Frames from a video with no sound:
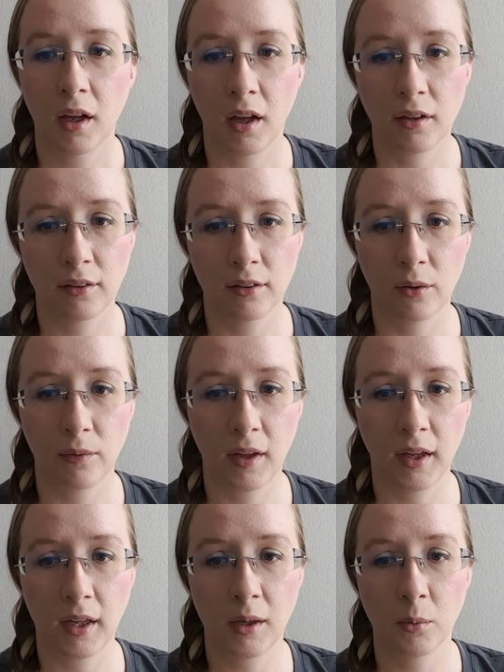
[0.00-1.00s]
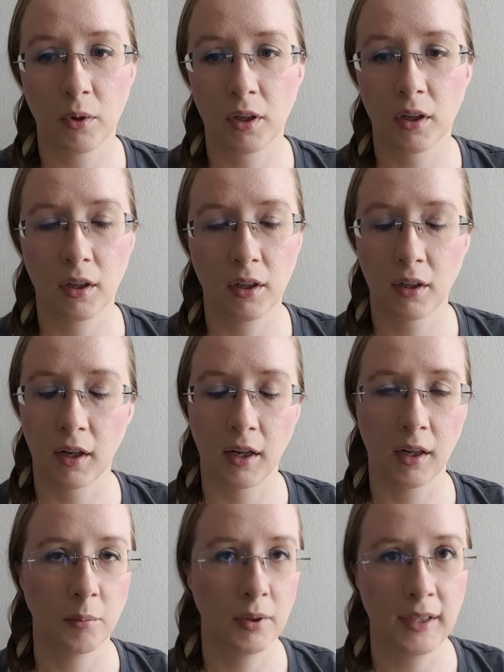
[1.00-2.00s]
And so they were a
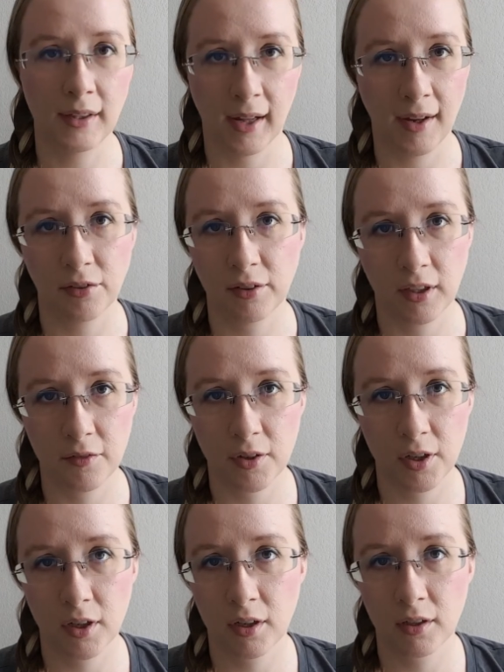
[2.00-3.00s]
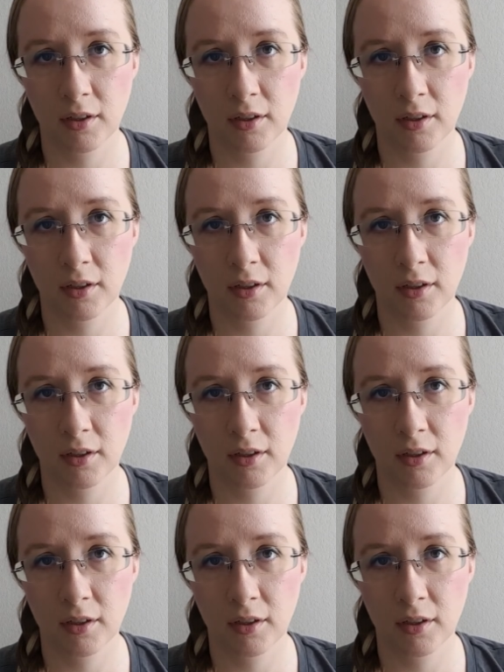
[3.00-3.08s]
complete lifesaver.